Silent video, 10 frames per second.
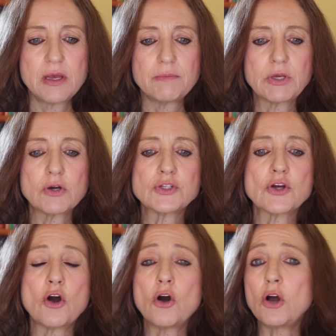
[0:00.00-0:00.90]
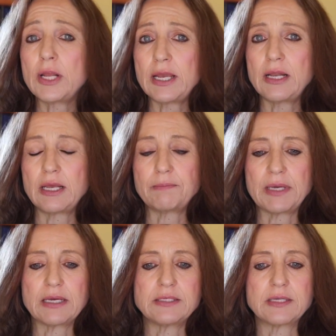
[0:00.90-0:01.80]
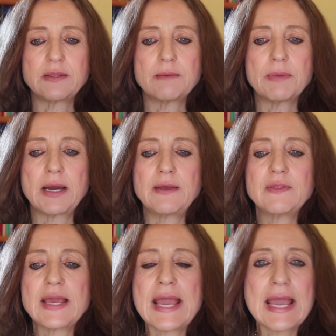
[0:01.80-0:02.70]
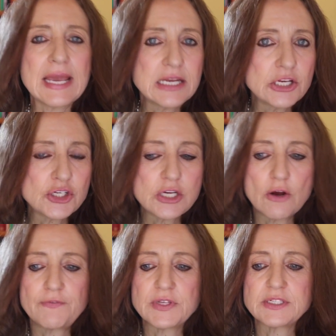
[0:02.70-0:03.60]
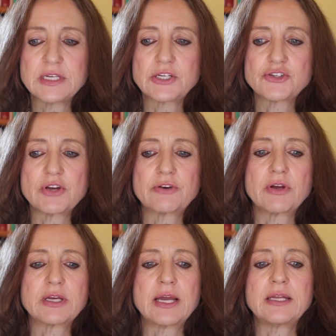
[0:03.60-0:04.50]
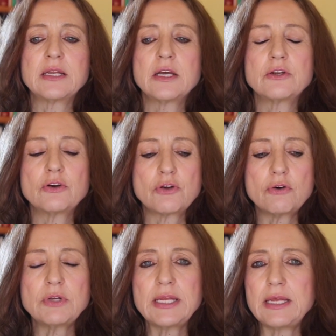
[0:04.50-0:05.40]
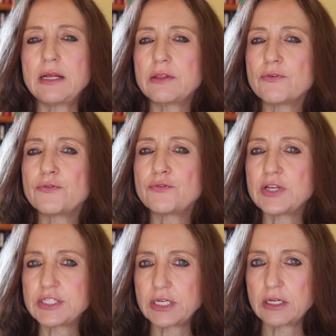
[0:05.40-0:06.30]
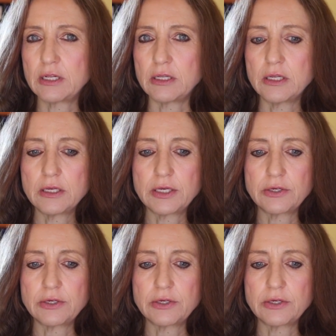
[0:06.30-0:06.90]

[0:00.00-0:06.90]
Because all healing begins in the mind, the energy of the sixth chakra can not only heal the physical,